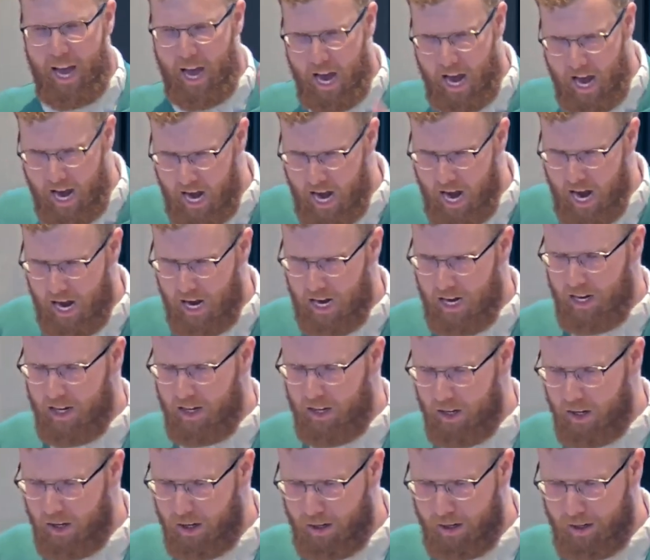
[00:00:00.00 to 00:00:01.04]
And
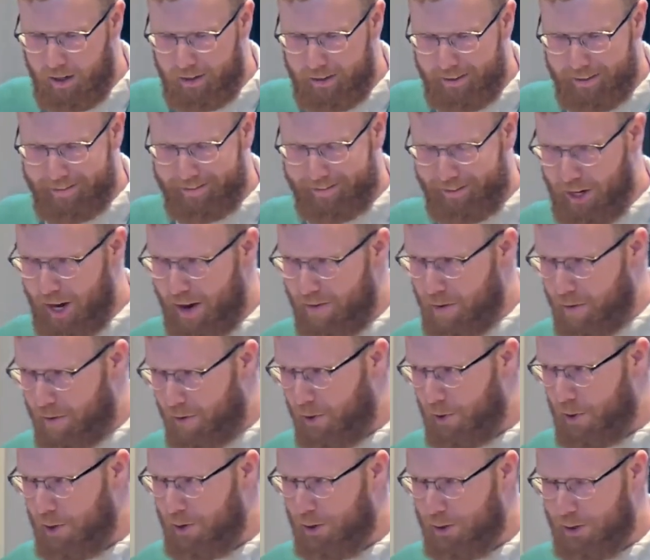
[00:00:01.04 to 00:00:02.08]
to have a
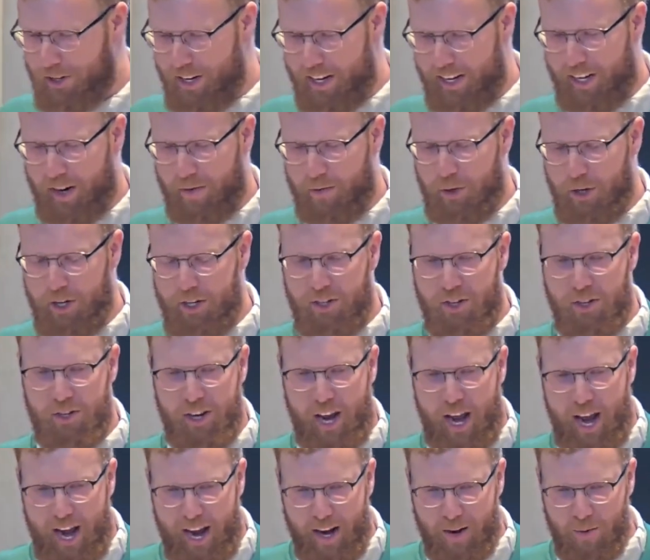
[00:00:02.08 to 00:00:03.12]
full understanding of Jesus,
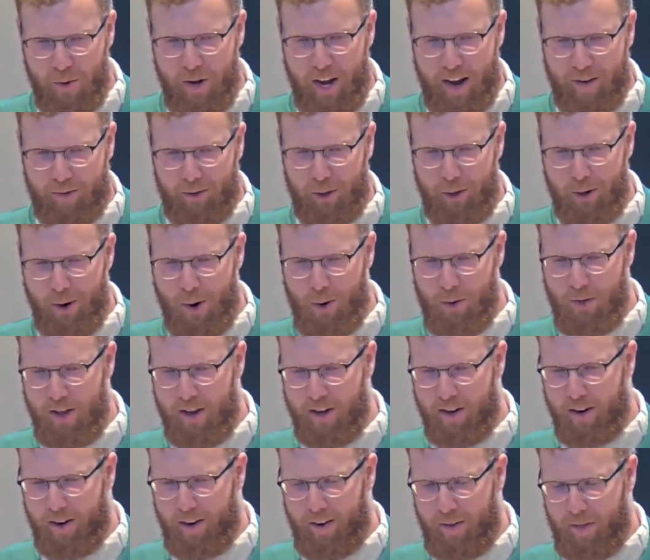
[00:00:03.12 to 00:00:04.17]
and we have to know that
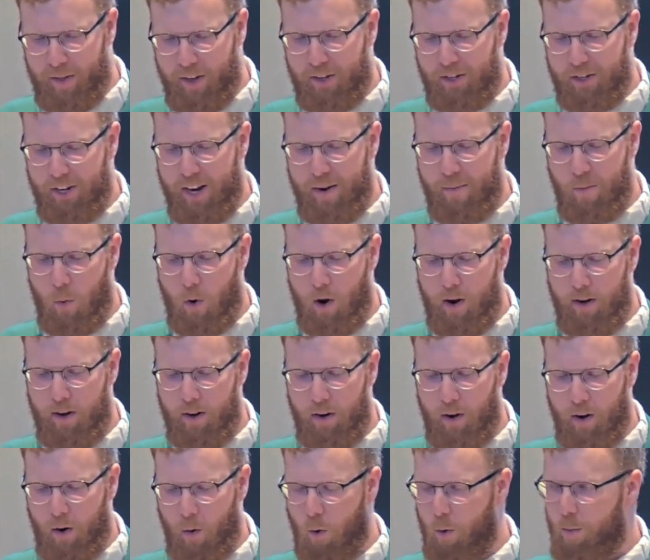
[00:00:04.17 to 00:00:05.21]
this same one
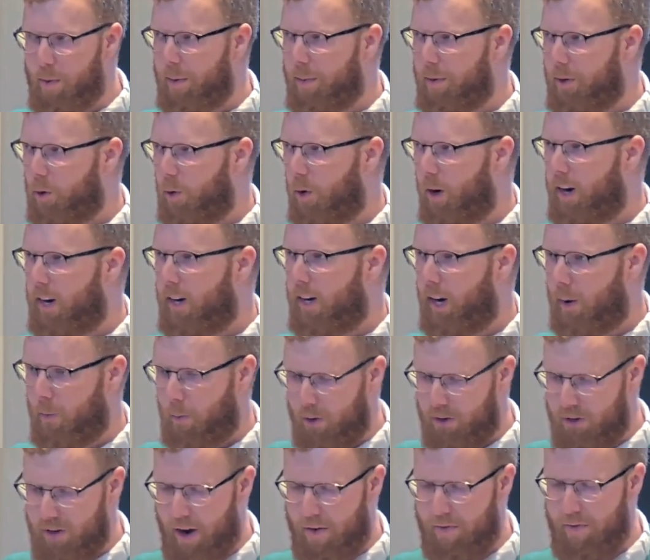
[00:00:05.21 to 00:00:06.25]
will be betrayed and will
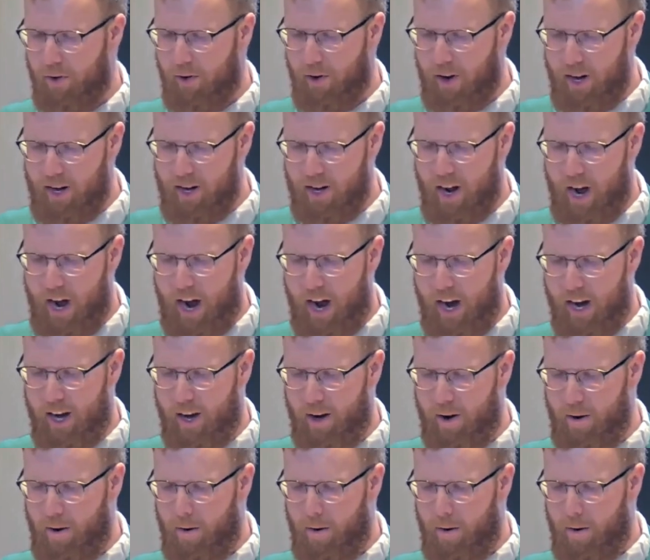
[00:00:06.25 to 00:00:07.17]
suffer and die.